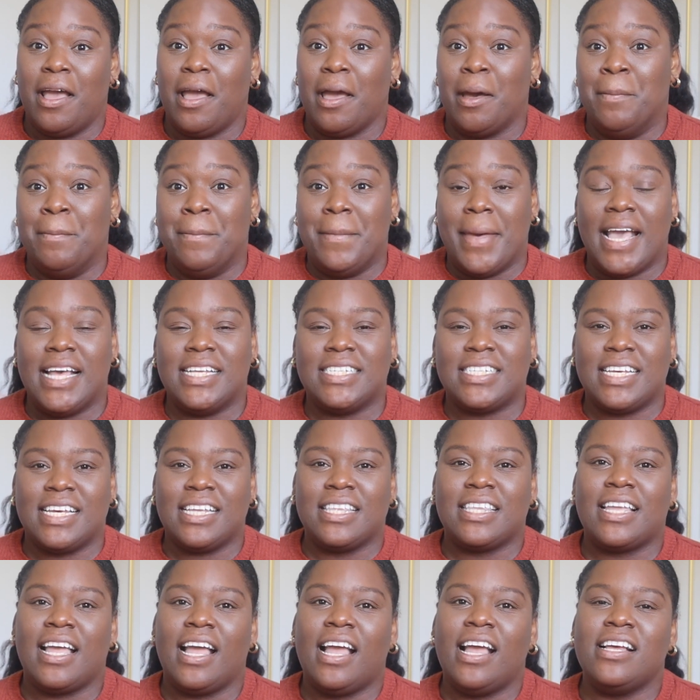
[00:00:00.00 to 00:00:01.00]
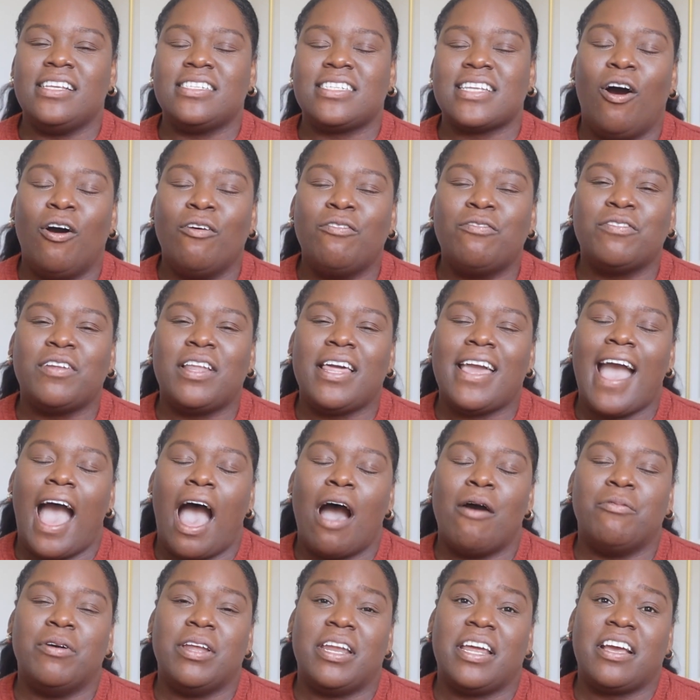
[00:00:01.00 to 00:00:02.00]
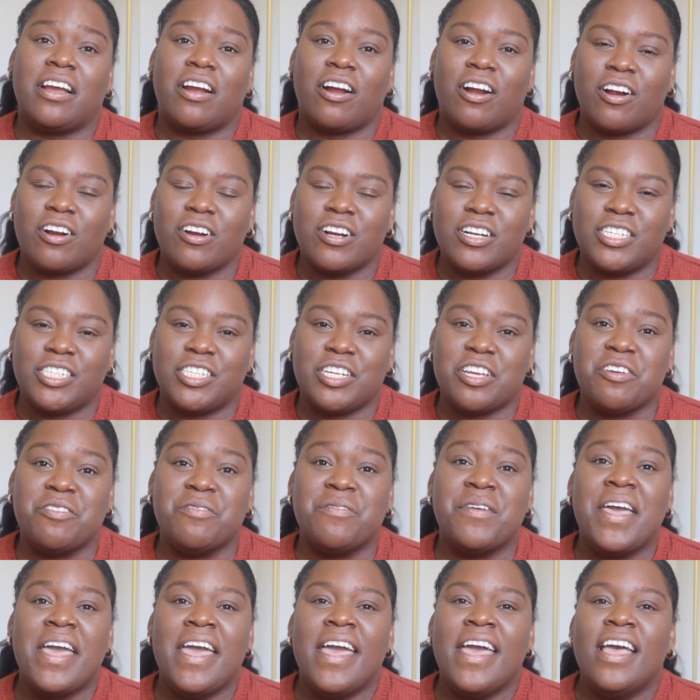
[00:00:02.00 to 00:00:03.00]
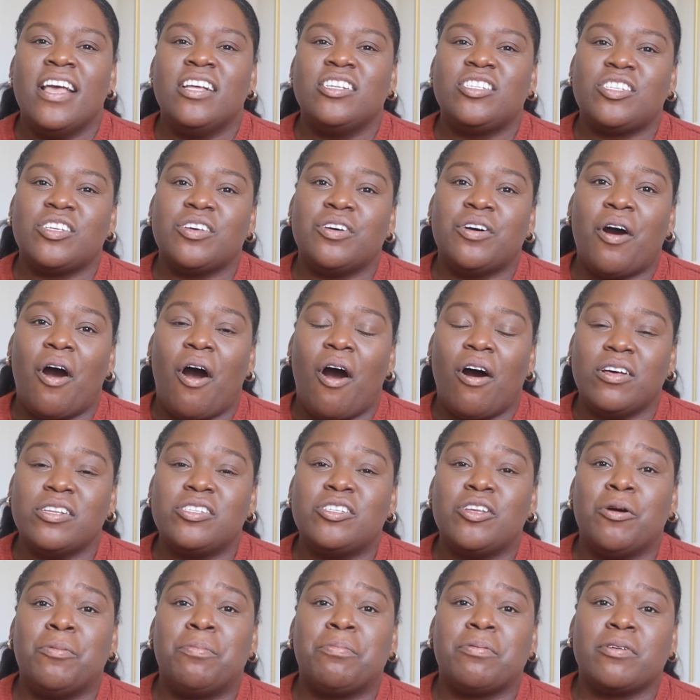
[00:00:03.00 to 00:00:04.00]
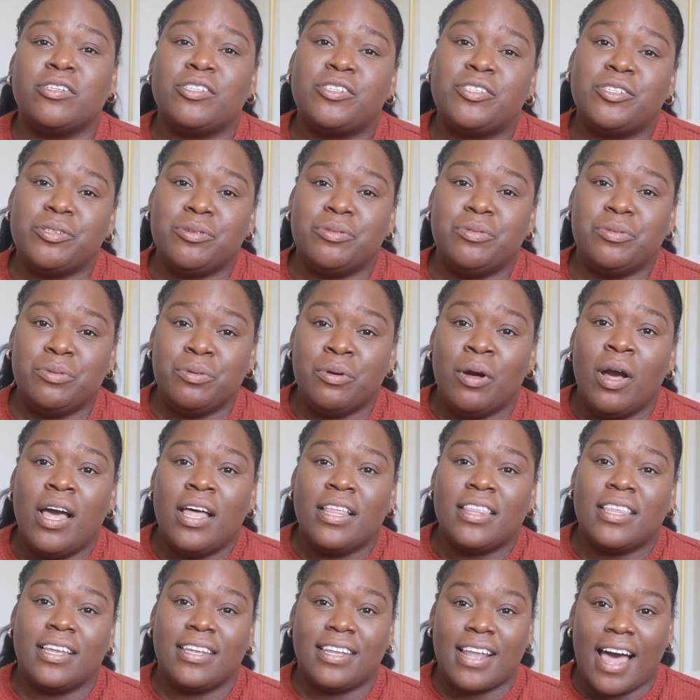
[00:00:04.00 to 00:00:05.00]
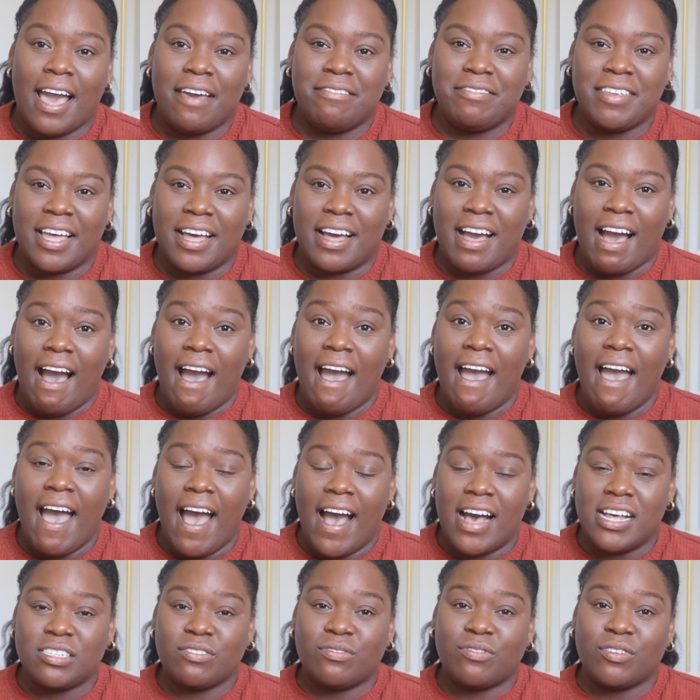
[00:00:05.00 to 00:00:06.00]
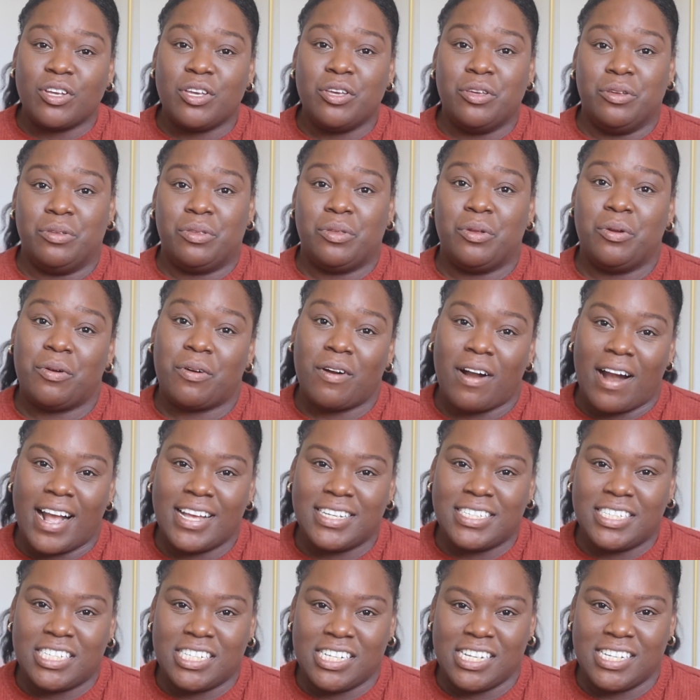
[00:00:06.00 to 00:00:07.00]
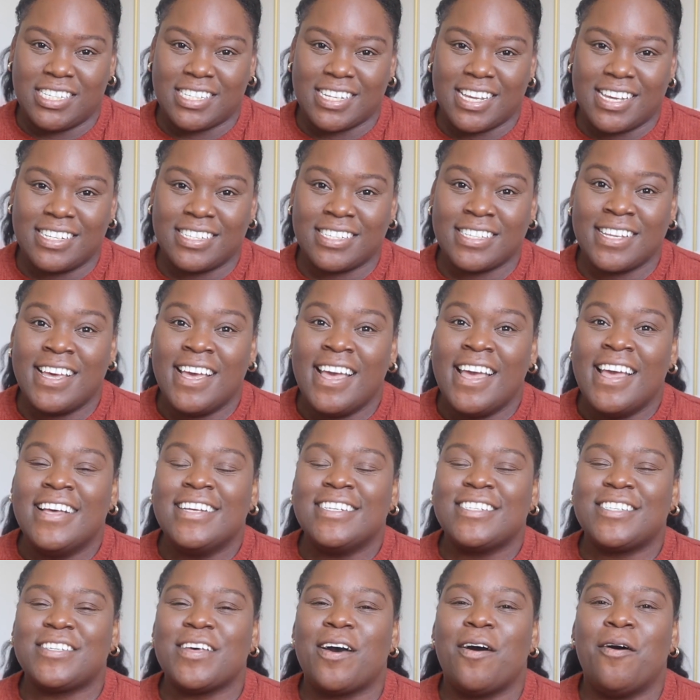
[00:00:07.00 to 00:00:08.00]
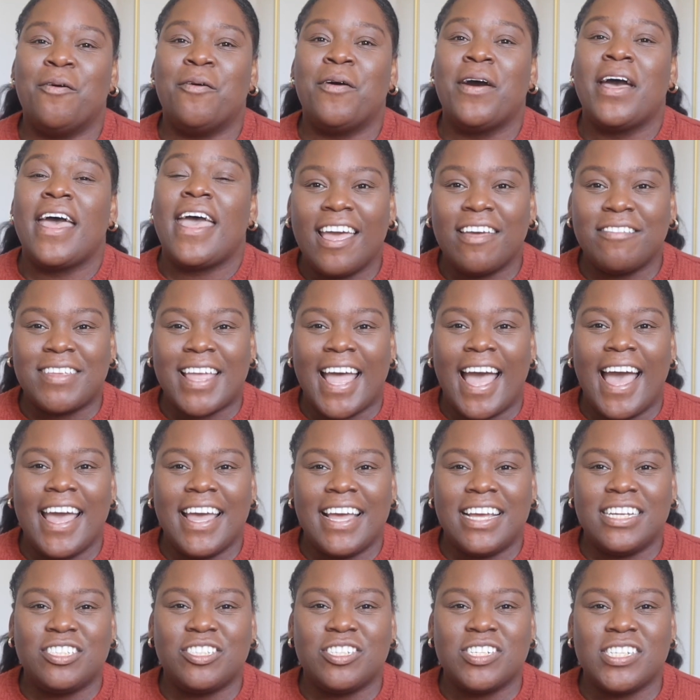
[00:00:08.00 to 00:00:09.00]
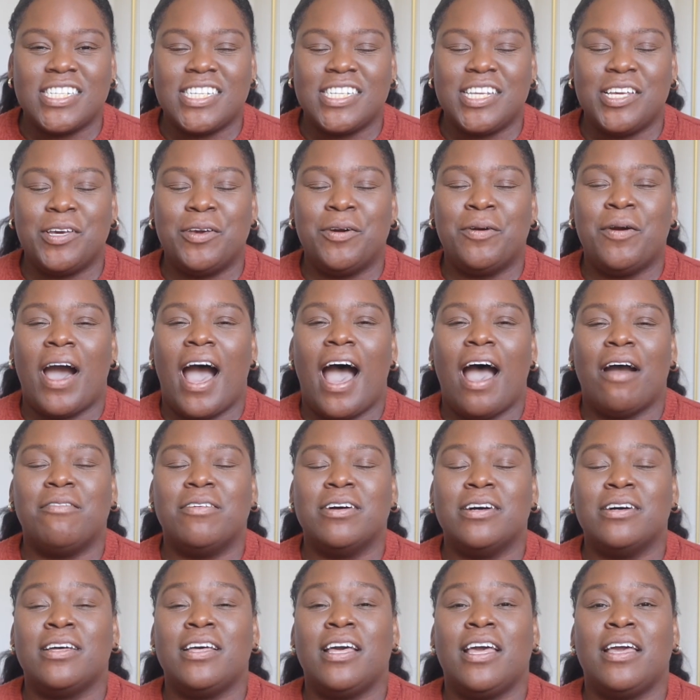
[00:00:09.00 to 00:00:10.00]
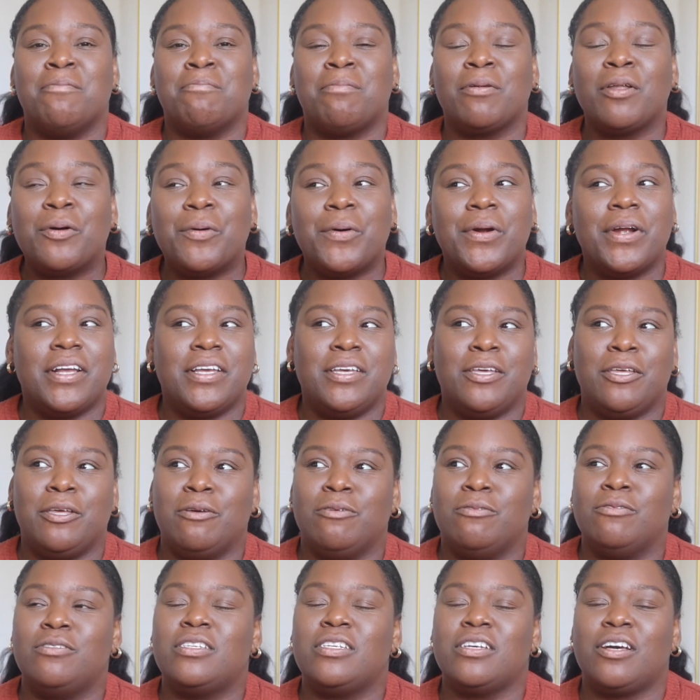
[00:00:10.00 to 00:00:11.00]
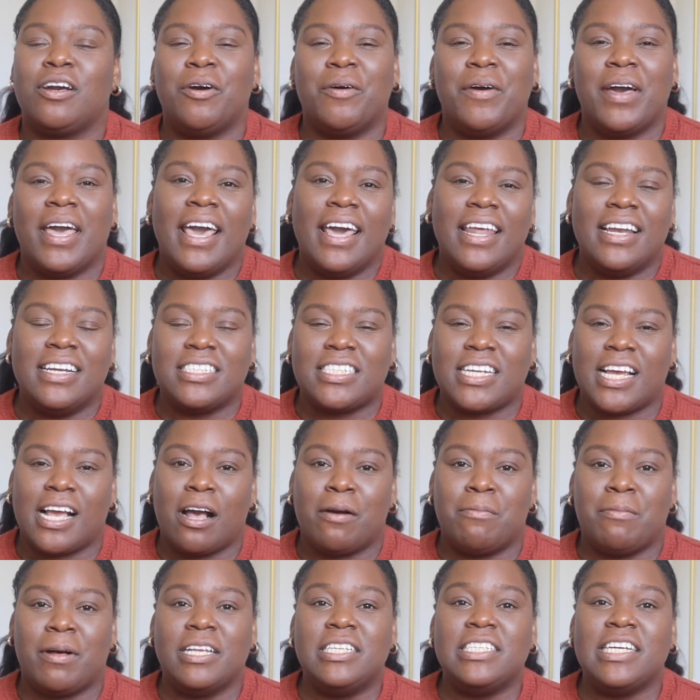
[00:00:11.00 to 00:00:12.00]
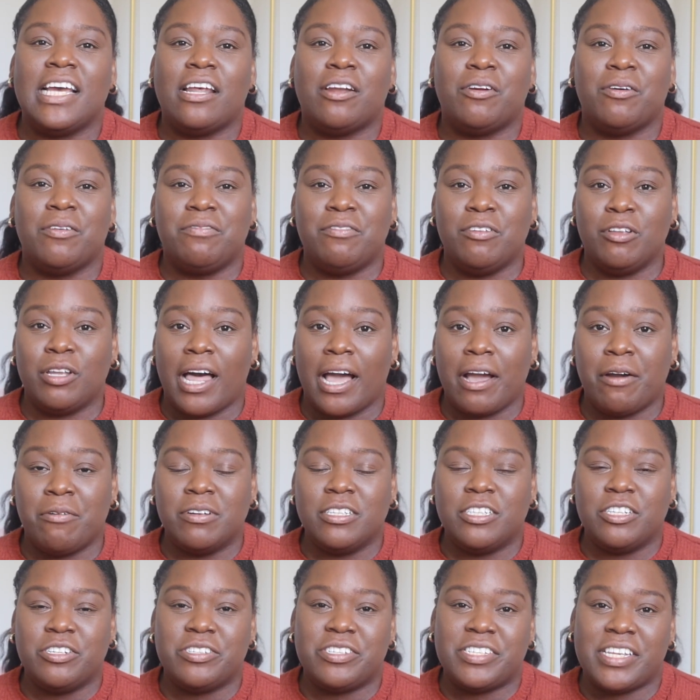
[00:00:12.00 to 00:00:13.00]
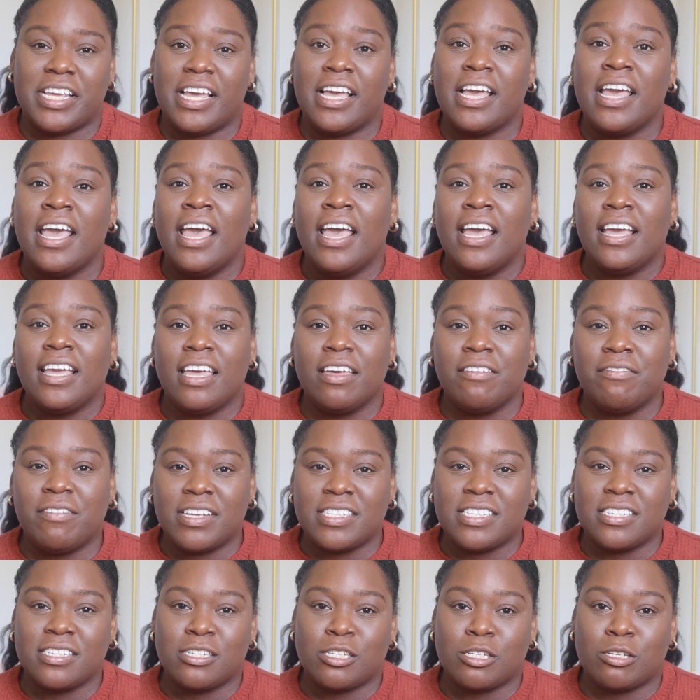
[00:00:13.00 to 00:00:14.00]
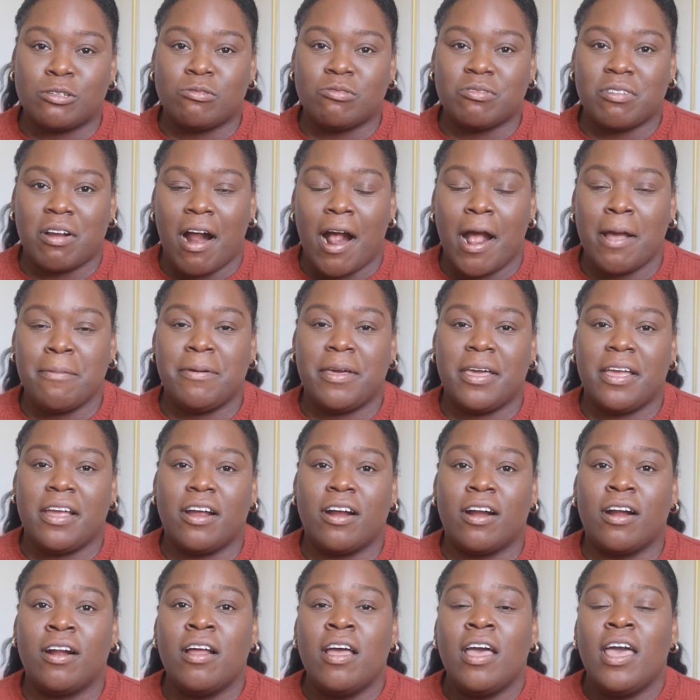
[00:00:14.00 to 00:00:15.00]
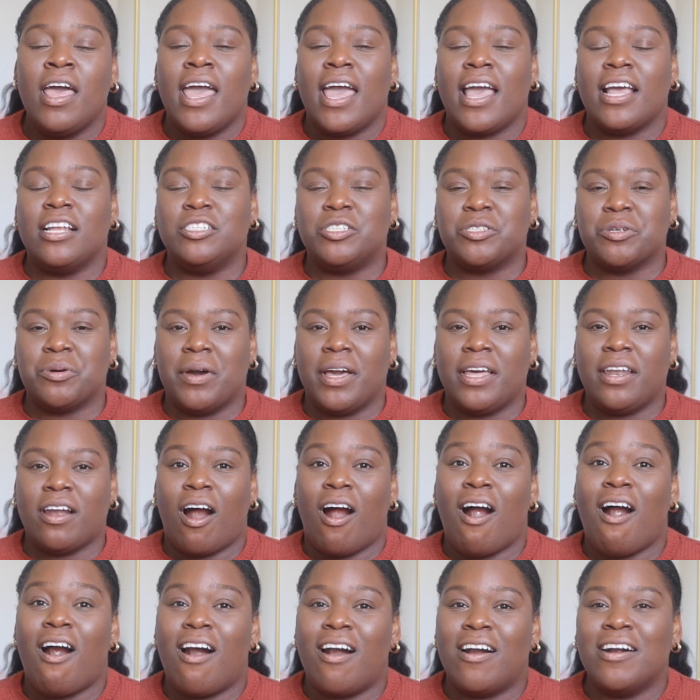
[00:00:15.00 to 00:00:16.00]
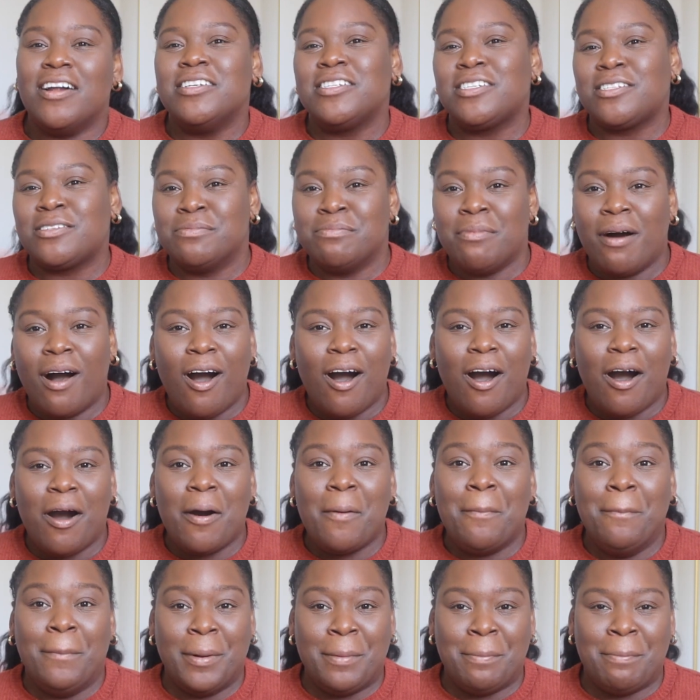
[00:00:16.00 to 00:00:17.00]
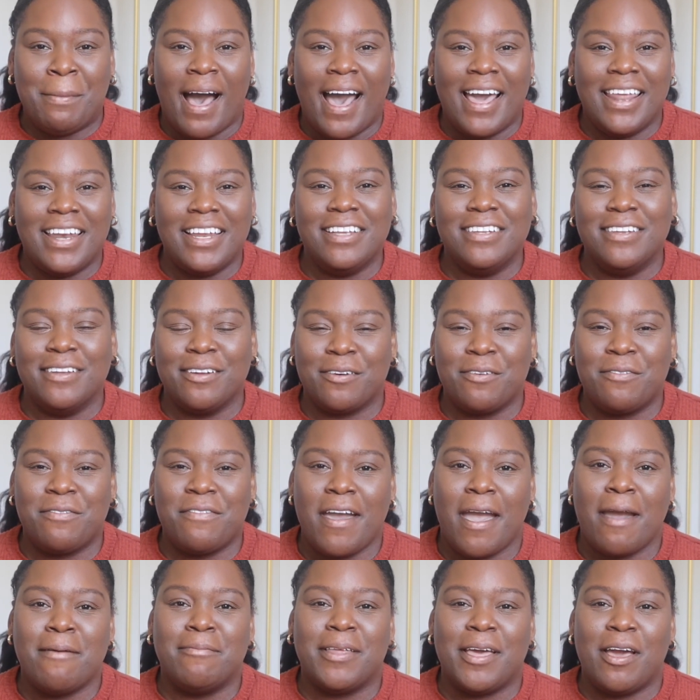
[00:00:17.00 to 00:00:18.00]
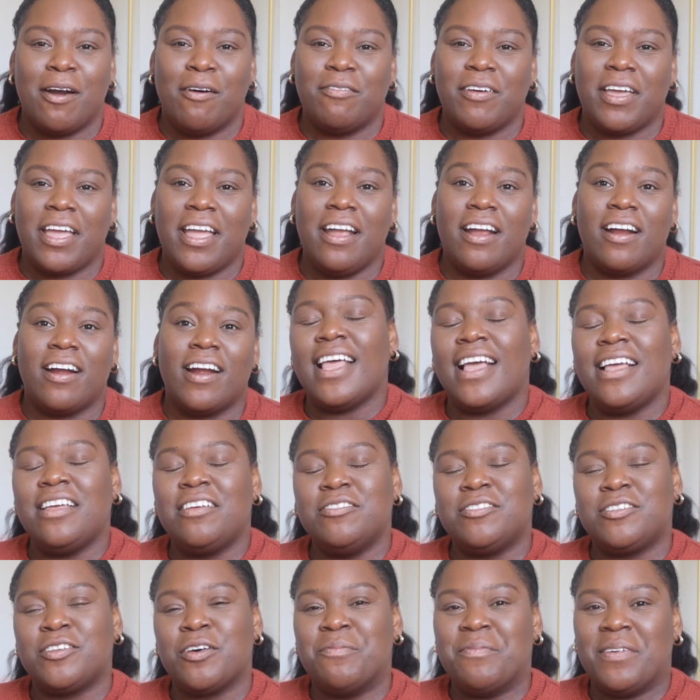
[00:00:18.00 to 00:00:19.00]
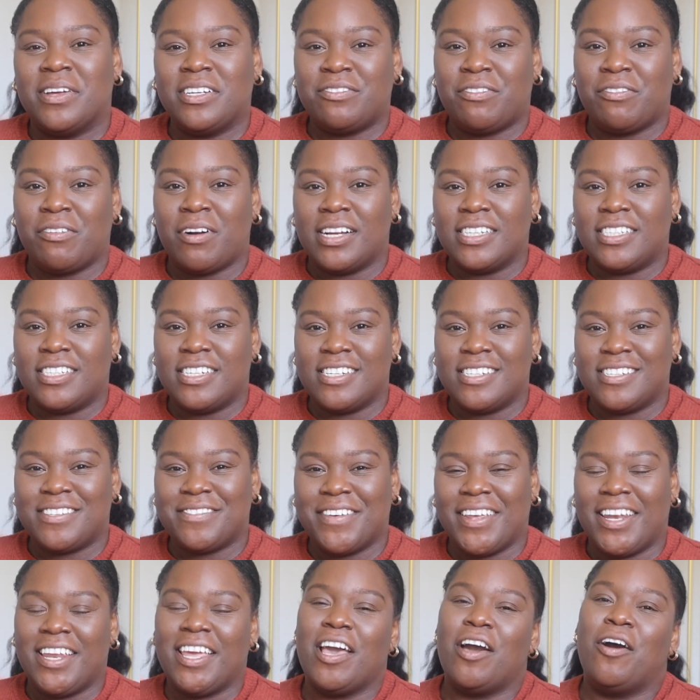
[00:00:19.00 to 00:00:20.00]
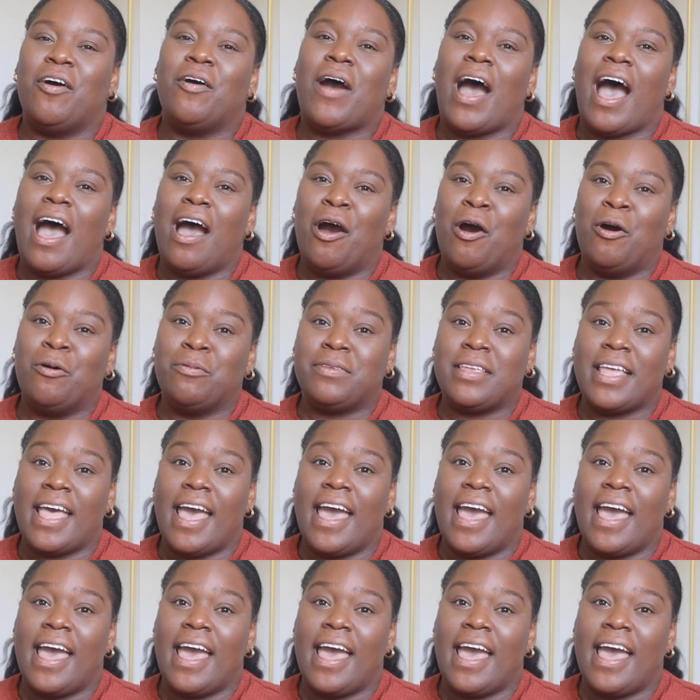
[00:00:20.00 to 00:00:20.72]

amazing things, hopefully I would encourage you to also pursue the life that God has for you through Christ Jesus. So if that interests you, I would implore you to go ahead and check out my channel. If you like what you see, give us a subscribe here and join our small but mighty little family over here. Thank you so much for watching this video. I hope